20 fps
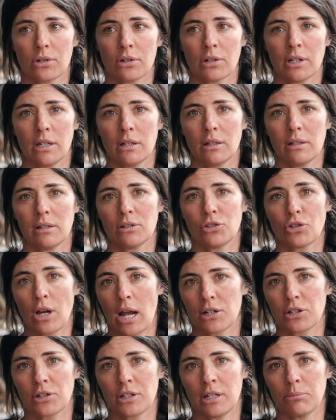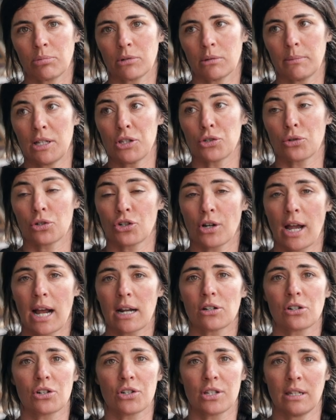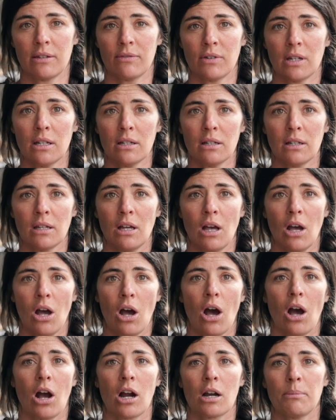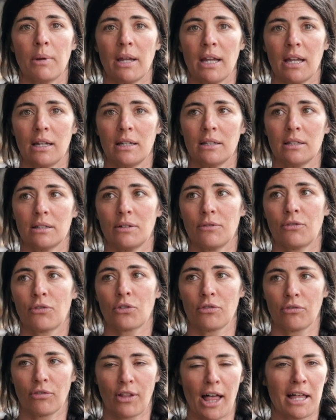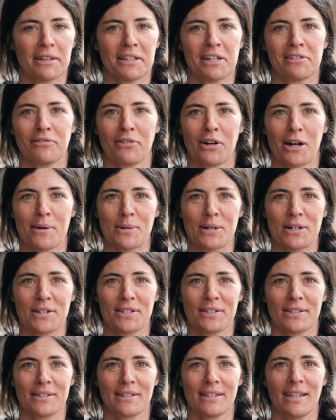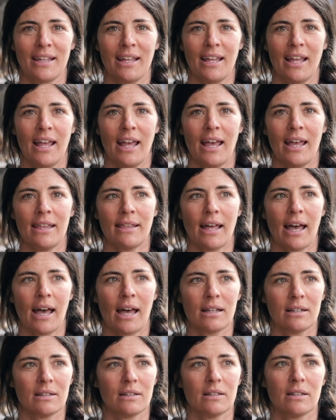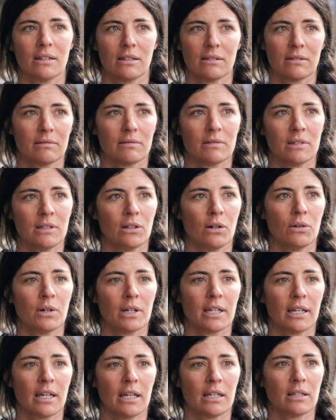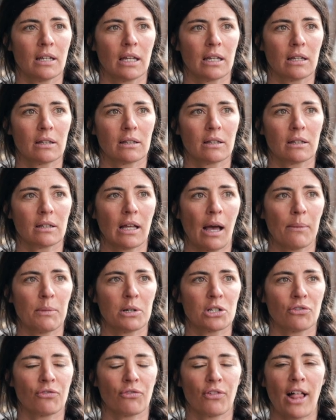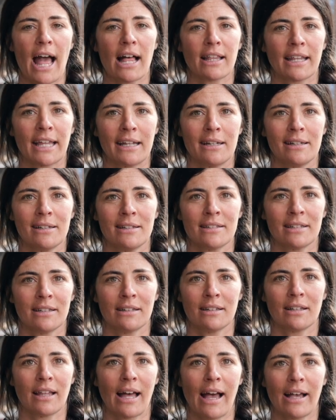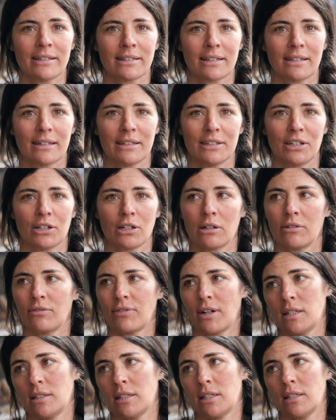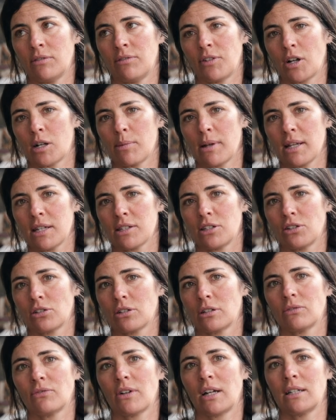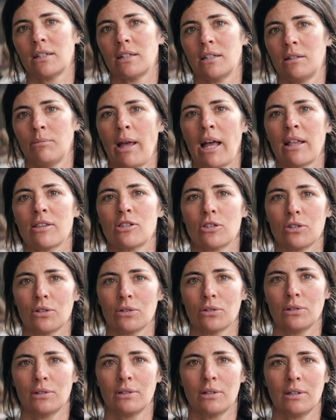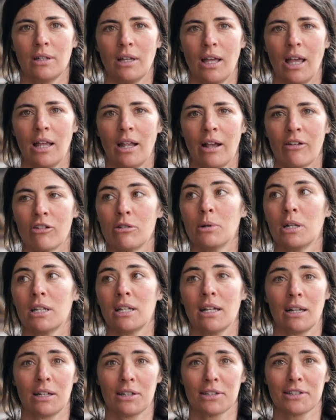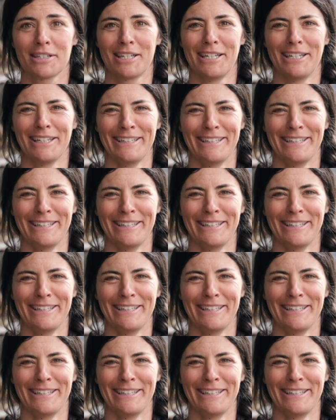or tractor implements or tractors even are made for flatland farmers and that you know, again, like how much flatland is in Alaska? You're going to find it in Fairbanks and you're going to find it in Matsu. And everybody else